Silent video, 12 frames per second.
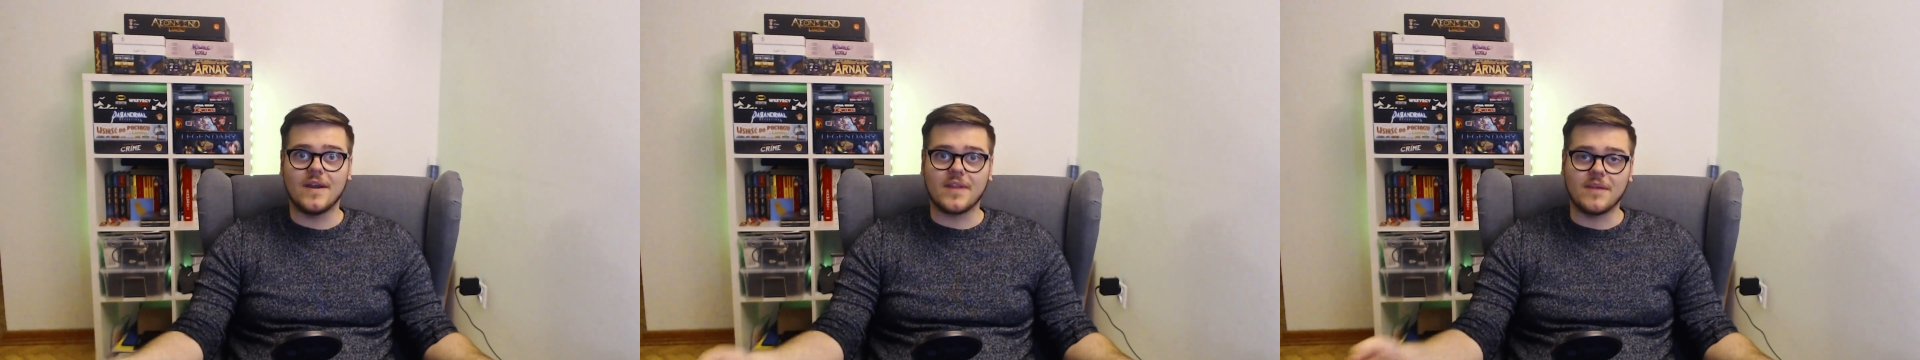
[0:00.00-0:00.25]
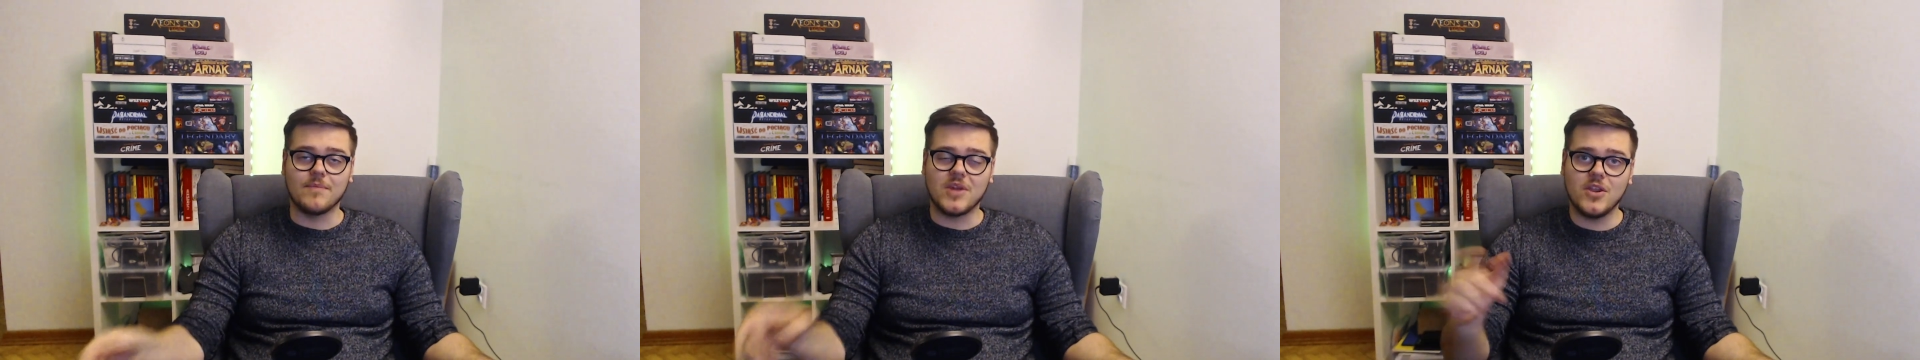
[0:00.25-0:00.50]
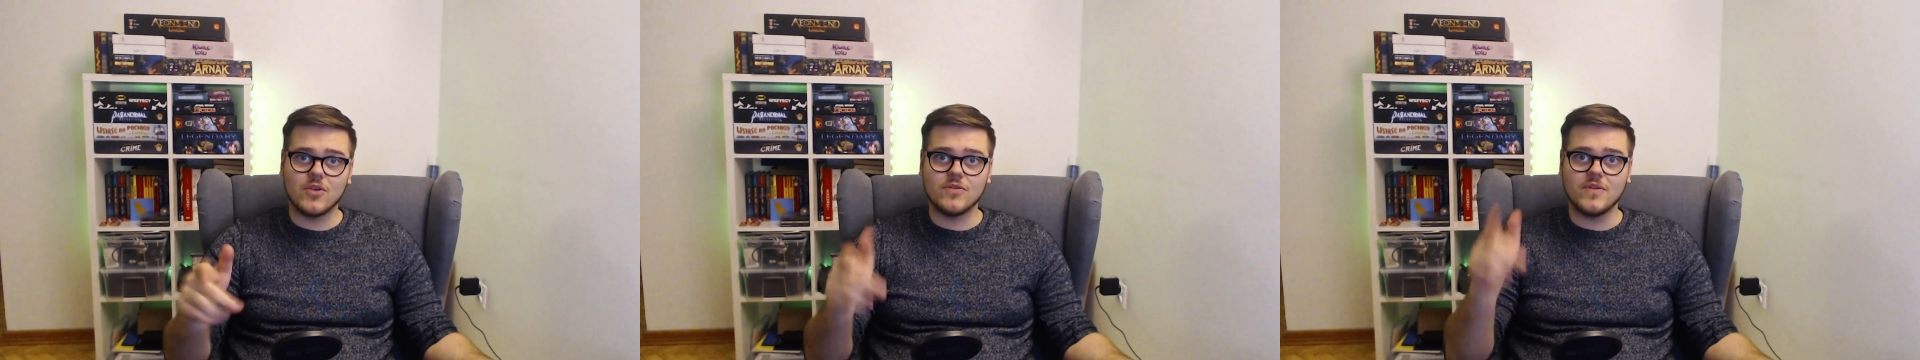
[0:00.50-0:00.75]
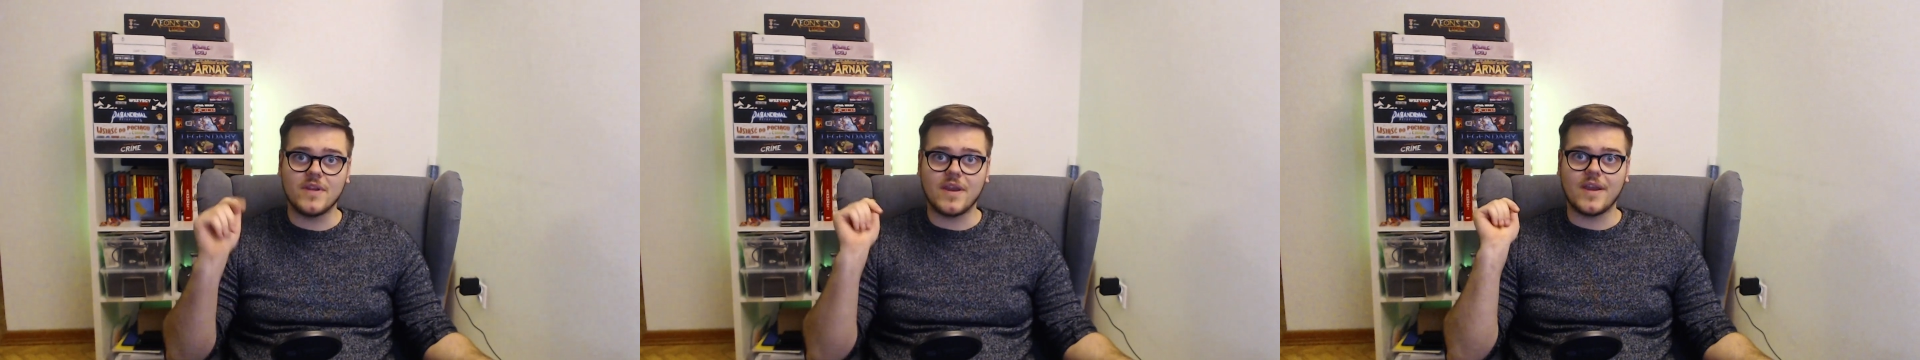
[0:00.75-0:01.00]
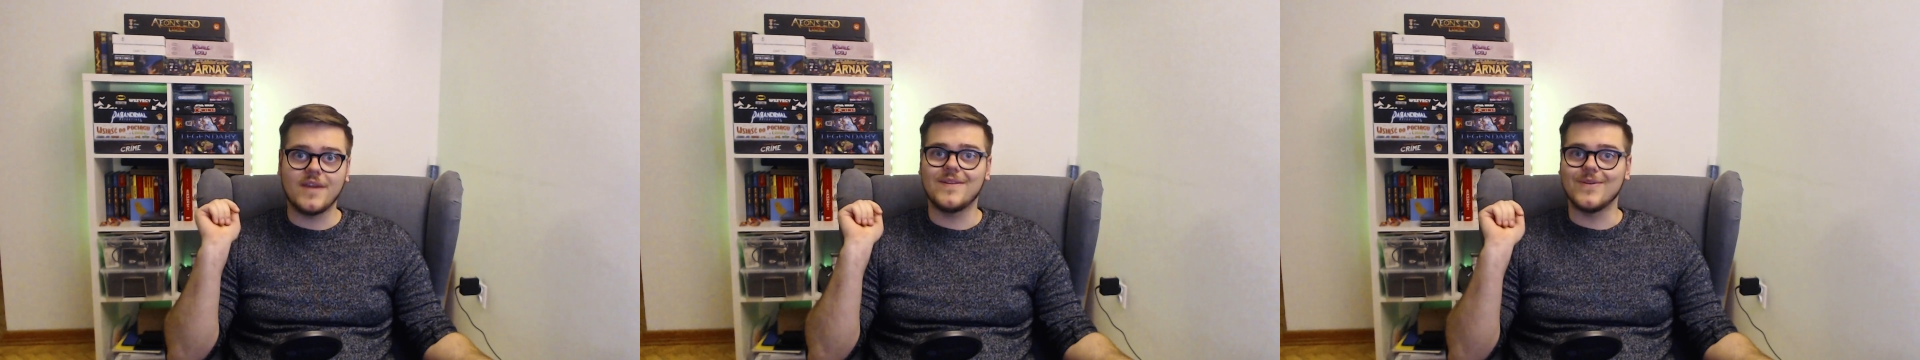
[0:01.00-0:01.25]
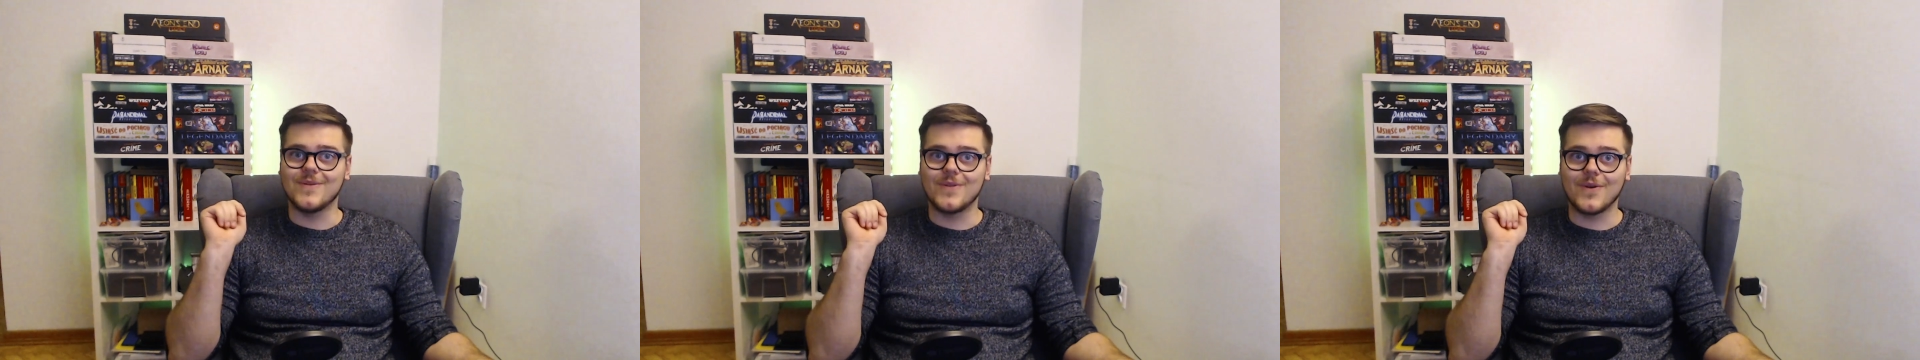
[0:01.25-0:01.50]
and I'm here today
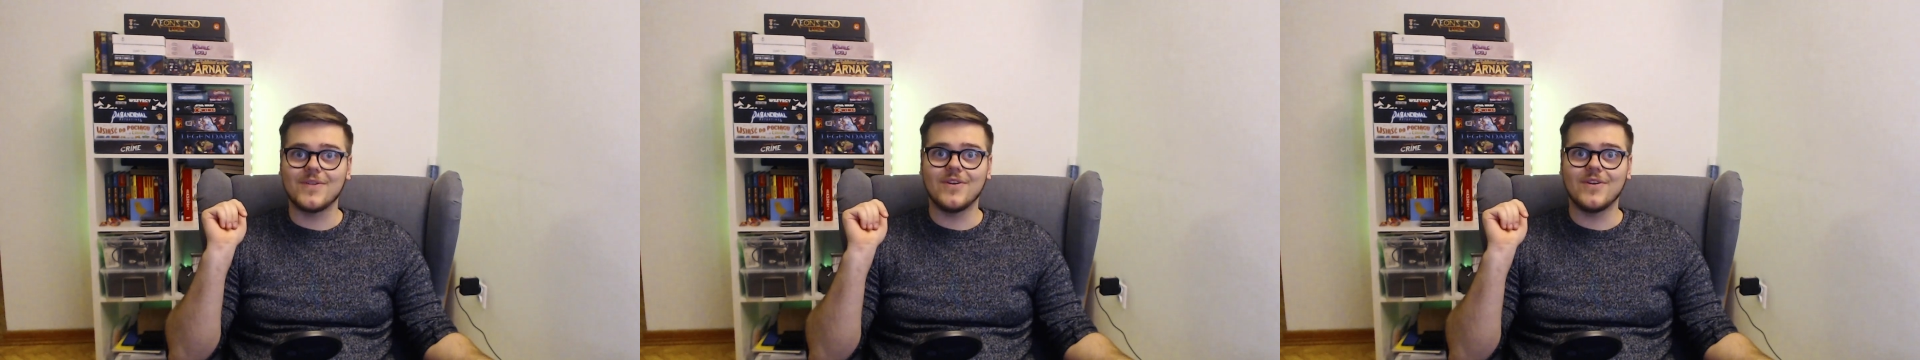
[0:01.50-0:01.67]
to talk